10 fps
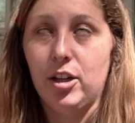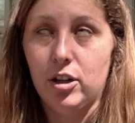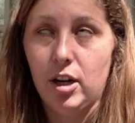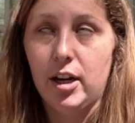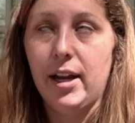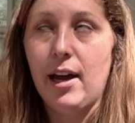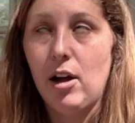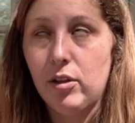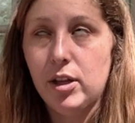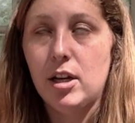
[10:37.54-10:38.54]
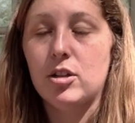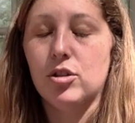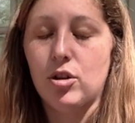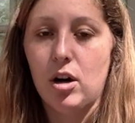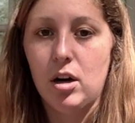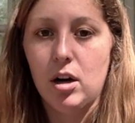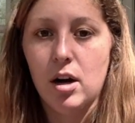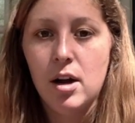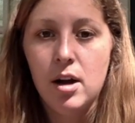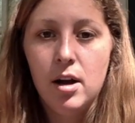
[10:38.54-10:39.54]
gut healthy and strong,
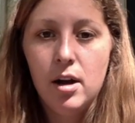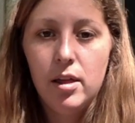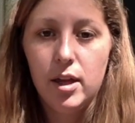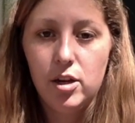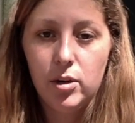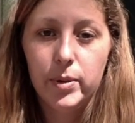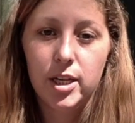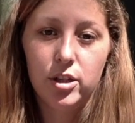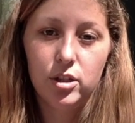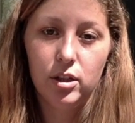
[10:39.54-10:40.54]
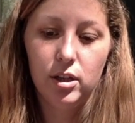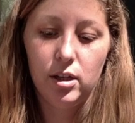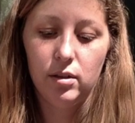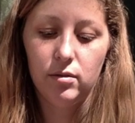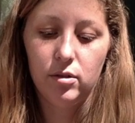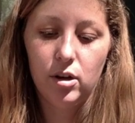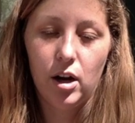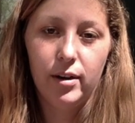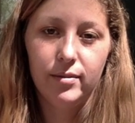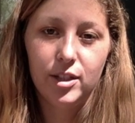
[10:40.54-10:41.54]
then you could potentially
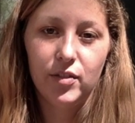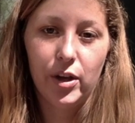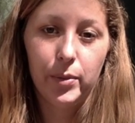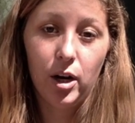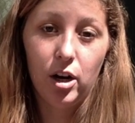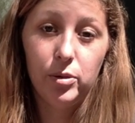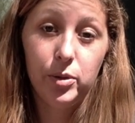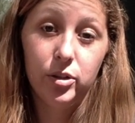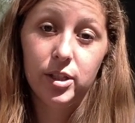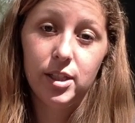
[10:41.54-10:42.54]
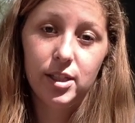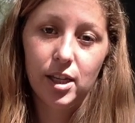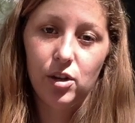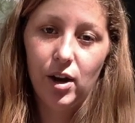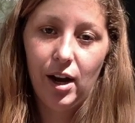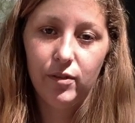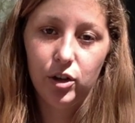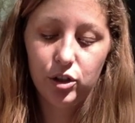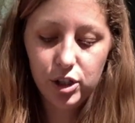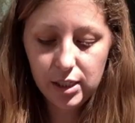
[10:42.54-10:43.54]
not develop an autoimmune disease that you have in
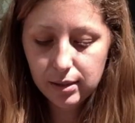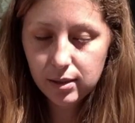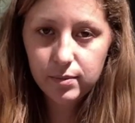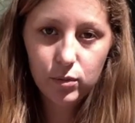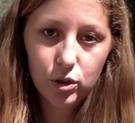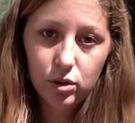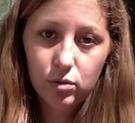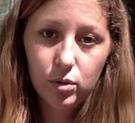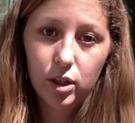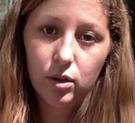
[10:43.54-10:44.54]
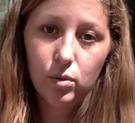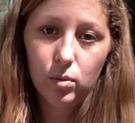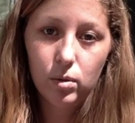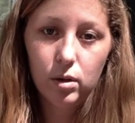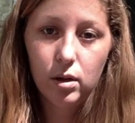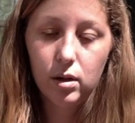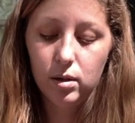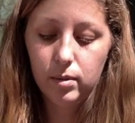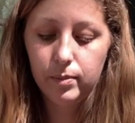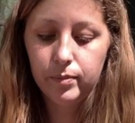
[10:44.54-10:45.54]
your genes, which is really cool.
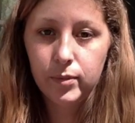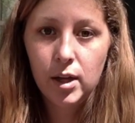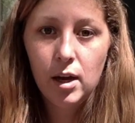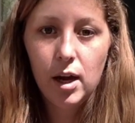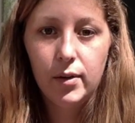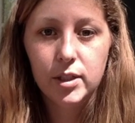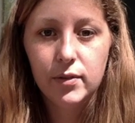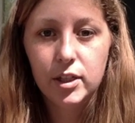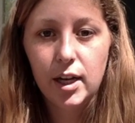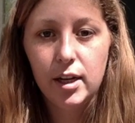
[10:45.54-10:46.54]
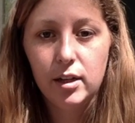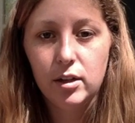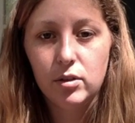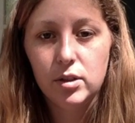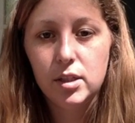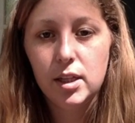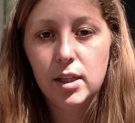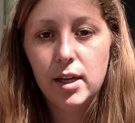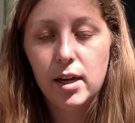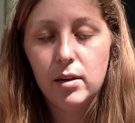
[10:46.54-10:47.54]
I was never diagnosed
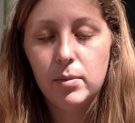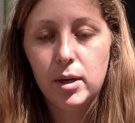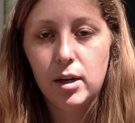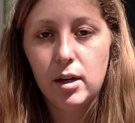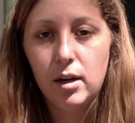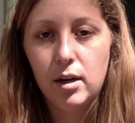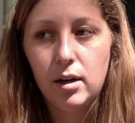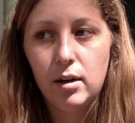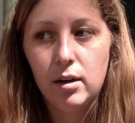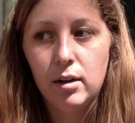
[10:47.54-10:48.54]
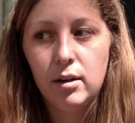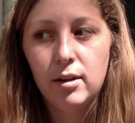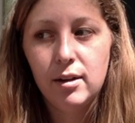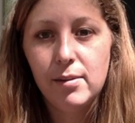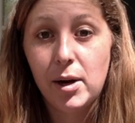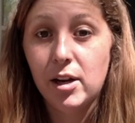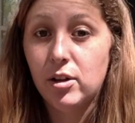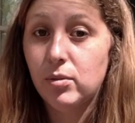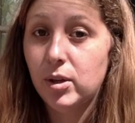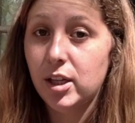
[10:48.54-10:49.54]
celiac, but I am
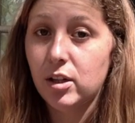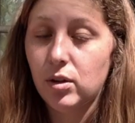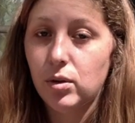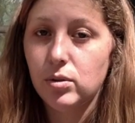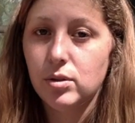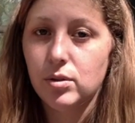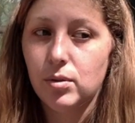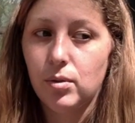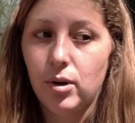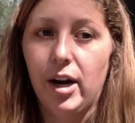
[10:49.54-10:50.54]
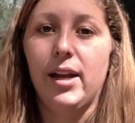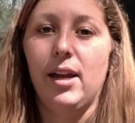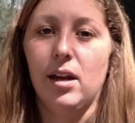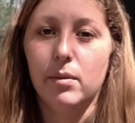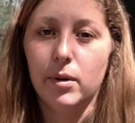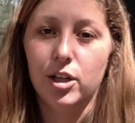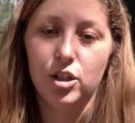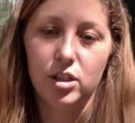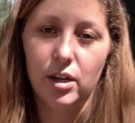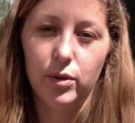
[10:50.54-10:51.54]
either really close or I am. I
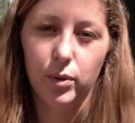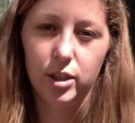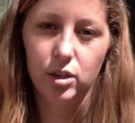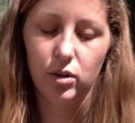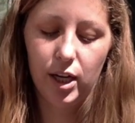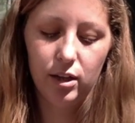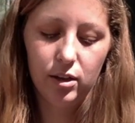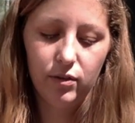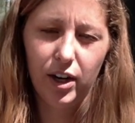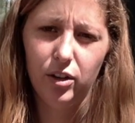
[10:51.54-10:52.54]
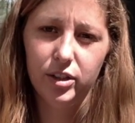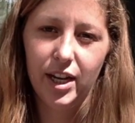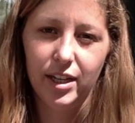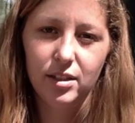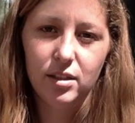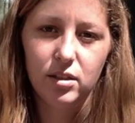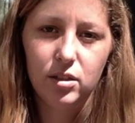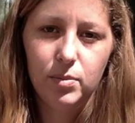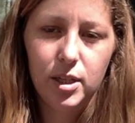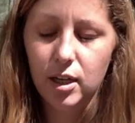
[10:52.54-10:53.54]
just never went to go get the final test
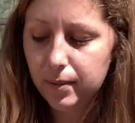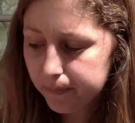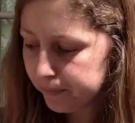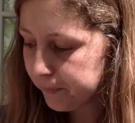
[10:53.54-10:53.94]
to be done.